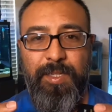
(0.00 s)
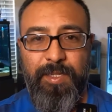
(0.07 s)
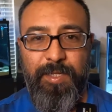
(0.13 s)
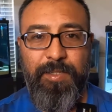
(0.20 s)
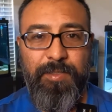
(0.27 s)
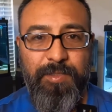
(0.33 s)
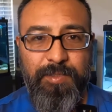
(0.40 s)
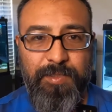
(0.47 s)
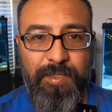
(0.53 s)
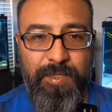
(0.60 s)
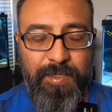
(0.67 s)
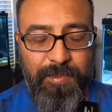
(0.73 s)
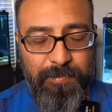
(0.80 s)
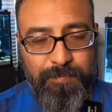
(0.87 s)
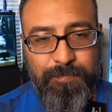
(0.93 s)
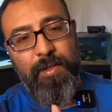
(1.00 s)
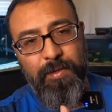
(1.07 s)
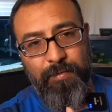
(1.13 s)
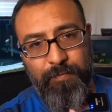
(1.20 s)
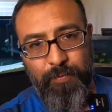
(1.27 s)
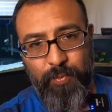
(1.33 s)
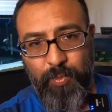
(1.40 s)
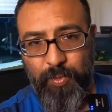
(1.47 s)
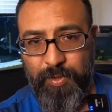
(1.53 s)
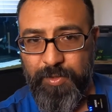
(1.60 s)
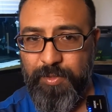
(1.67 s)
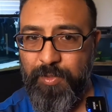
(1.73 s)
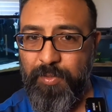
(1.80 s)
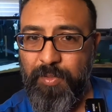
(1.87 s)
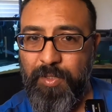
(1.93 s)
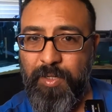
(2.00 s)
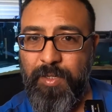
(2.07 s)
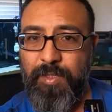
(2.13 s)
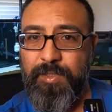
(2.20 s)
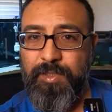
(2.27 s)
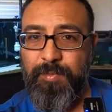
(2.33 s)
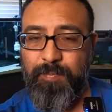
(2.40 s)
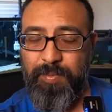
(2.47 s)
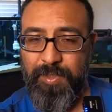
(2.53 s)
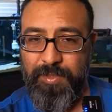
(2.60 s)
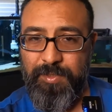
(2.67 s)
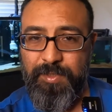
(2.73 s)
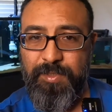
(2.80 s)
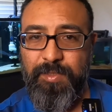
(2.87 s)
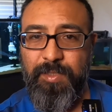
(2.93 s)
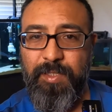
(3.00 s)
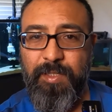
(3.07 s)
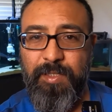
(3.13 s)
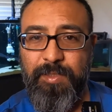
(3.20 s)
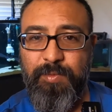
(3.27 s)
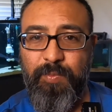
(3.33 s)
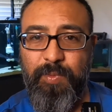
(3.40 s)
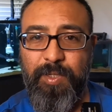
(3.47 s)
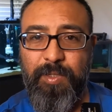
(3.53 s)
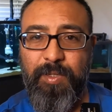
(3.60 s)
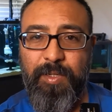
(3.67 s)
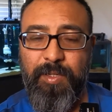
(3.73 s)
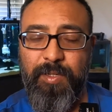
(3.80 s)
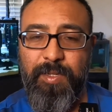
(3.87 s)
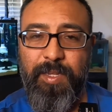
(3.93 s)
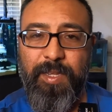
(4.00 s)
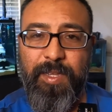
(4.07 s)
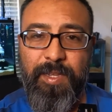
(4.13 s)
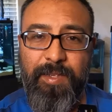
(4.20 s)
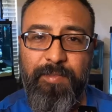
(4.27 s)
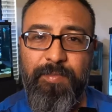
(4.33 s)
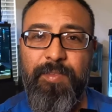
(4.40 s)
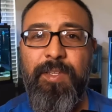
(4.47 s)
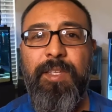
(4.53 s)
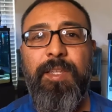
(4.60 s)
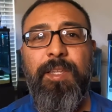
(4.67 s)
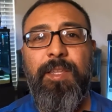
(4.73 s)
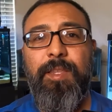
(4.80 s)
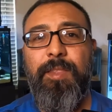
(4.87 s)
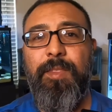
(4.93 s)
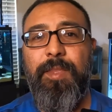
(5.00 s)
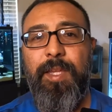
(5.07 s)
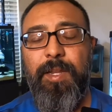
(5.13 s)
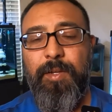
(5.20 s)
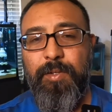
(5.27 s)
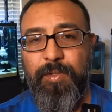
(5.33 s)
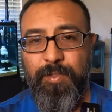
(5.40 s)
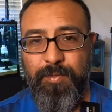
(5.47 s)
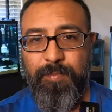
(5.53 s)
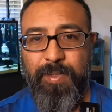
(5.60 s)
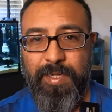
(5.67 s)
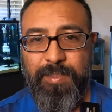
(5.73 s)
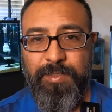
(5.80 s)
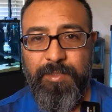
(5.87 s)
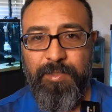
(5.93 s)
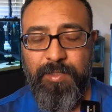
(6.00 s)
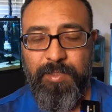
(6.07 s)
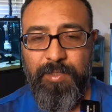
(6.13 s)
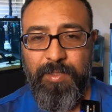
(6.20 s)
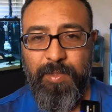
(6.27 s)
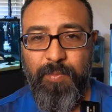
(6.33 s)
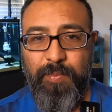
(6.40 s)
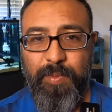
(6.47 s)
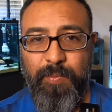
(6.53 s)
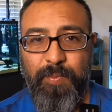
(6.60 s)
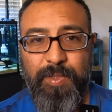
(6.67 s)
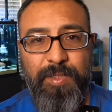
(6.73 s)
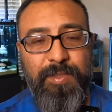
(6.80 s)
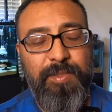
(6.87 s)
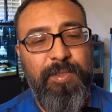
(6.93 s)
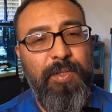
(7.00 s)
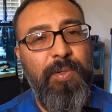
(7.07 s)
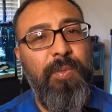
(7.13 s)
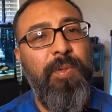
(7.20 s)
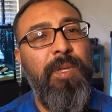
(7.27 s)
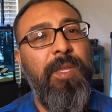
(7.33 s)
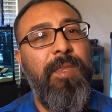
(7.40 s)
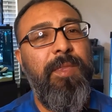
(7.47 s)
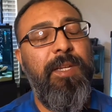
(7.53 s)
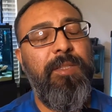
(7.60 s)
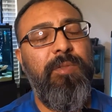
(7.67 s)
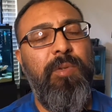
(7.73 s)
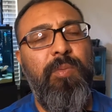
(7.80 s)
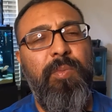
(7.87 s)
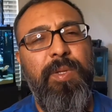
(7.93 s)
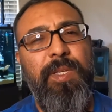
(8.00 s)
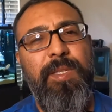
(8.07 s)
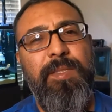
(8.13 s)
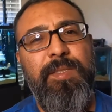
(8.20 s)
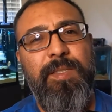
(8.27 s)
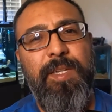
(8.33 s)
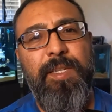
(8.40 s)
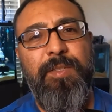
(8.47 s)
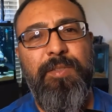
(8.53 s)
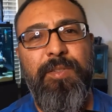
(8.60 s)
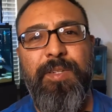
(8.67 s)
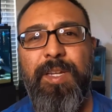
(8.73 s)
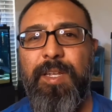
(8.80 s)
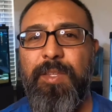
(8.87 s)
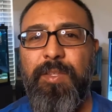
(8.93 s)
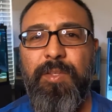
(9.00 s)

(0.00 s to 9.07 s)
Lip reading: in your tank. And of course, your sponges as well are going to have that good bacteria that we want. So that's why we say do not